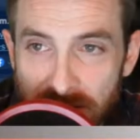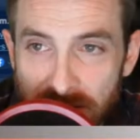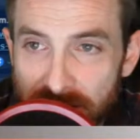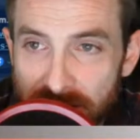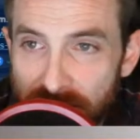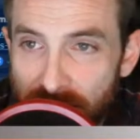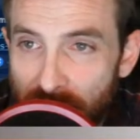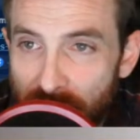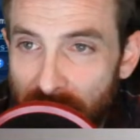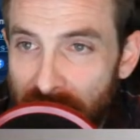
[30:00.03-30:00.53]

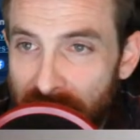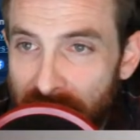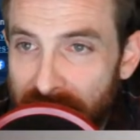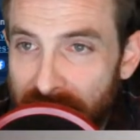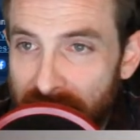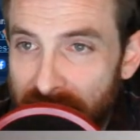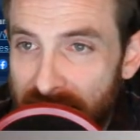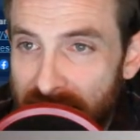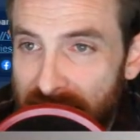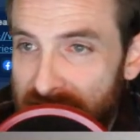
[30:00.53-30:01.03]
Why
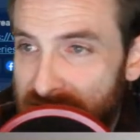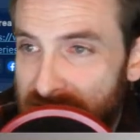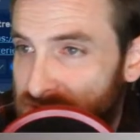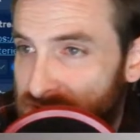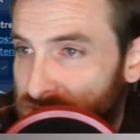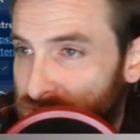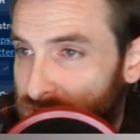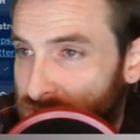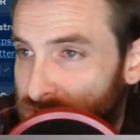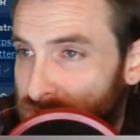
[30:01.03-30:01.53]
not?
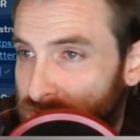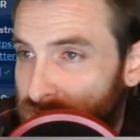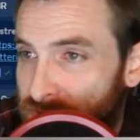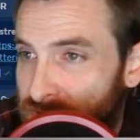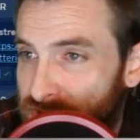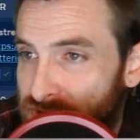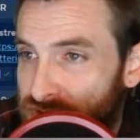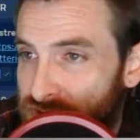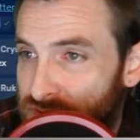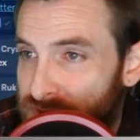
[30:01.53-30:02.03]

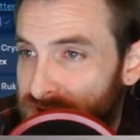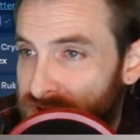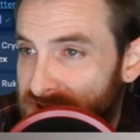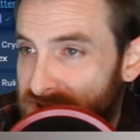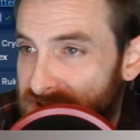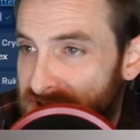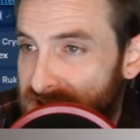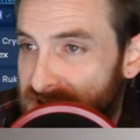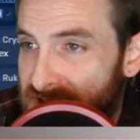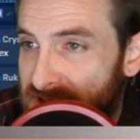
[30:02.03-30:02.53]
Tools,
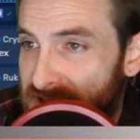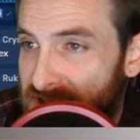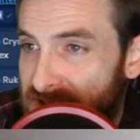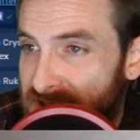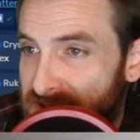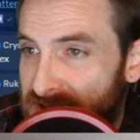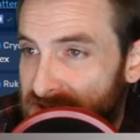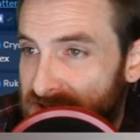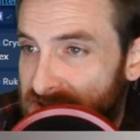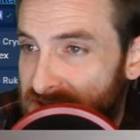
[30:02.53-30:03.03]

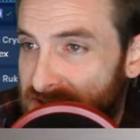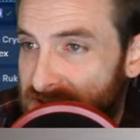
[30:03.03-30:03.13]
recent,